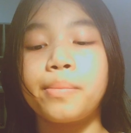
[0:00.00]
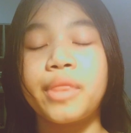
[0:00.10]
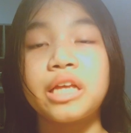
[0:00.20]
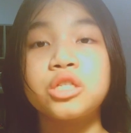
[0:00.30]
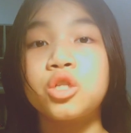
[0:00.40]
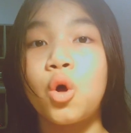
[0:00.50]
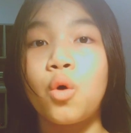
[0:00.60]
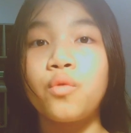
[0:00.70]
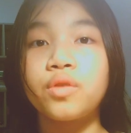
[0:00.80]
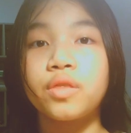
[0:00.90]
they
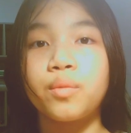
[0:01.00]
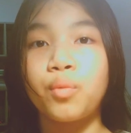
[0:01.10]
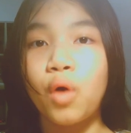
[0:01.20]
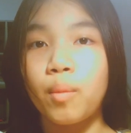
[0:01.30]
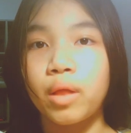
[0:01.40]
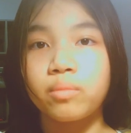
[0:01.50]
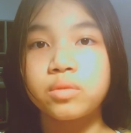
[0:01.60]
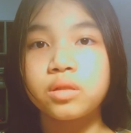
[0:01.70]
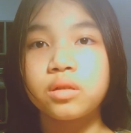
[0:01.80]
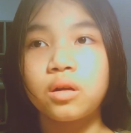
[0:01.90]
solved the
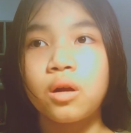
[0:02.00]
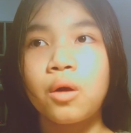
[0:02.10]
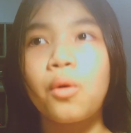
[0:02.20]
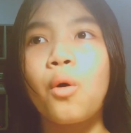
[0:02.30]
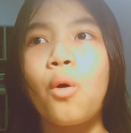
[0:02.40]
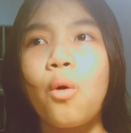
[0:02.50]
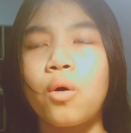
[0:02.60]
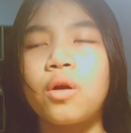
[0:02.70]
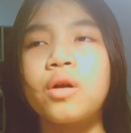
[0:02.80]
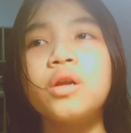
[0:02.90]
problems,
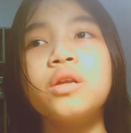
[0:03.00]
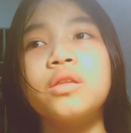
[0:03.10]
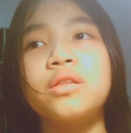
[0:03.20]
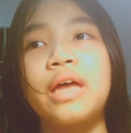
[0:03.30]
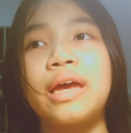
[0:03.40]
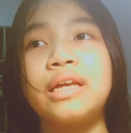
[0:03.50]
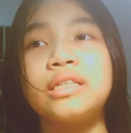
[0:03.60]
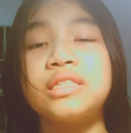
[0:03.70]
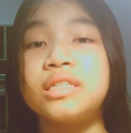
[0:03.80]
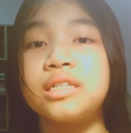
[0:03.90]
or
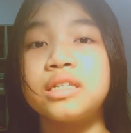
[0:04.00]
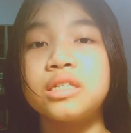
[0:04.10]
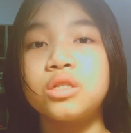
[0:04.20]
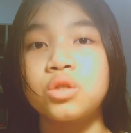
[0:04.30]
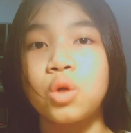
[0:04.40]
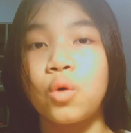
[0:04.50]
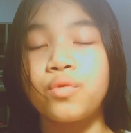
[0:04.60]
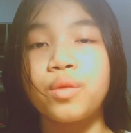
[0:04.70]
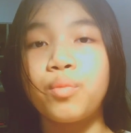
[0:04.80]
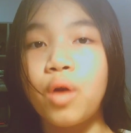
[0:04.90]
they didn't
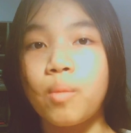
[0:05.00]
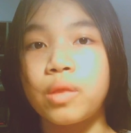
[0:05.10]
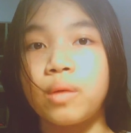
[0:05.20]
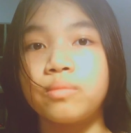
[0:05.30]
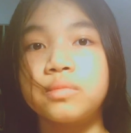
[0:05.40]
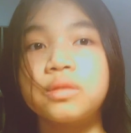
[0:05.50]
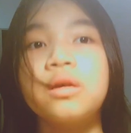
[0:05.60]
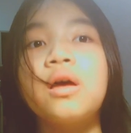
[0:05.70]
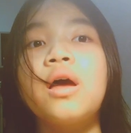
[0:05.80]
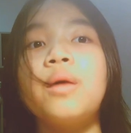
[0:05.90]
solve the problem,
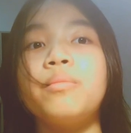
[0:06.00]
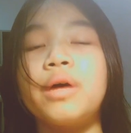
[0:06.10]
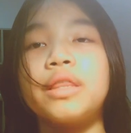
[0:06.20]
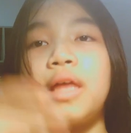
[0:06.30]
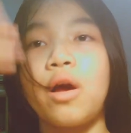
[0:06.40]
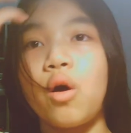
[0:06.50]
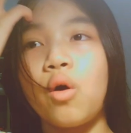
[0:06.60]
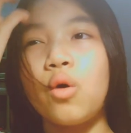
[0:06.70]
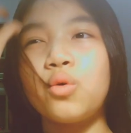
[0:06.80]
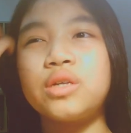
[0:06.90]
but they
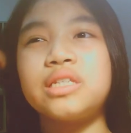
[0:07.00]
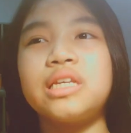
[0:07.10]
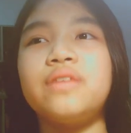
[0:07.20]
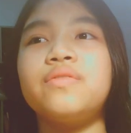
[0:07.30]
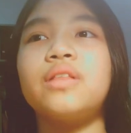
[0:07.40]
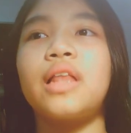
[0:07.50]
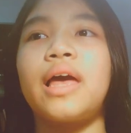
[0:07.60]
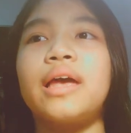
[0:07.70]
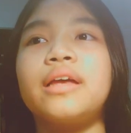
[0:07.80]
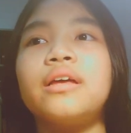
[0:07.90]
all received
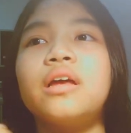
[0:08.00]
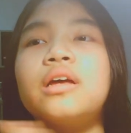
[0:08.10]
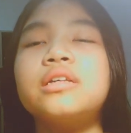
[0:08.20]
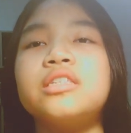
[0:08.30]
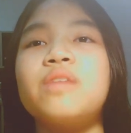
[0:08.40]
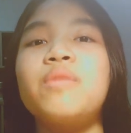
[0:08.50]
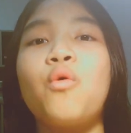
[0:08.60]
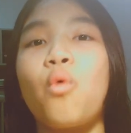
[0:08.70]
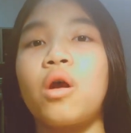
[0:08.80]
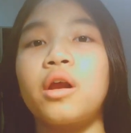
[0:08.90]
like some
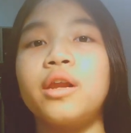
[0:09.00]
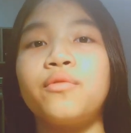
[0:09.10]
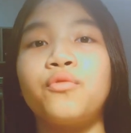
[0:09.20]
award